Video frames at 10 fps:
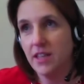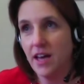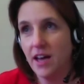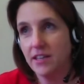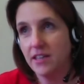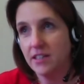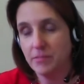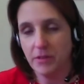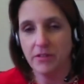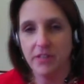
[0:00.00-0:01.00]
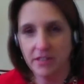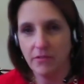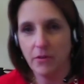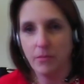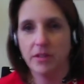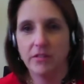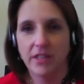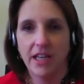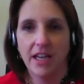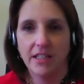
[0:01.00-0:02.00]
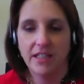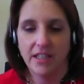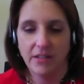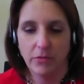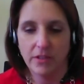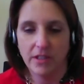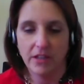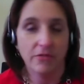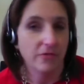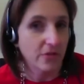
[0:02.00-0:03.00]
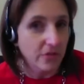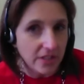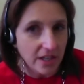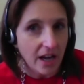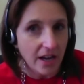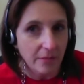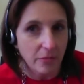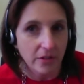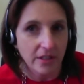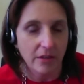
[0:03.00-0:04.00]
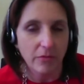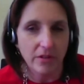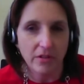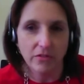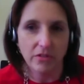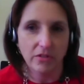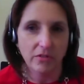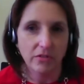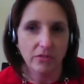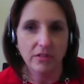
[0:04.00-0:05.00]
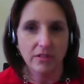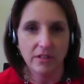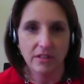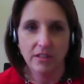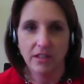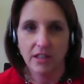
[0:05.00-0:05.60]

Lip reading: that experience of Open Learning 18, was that your first time working with those two tools?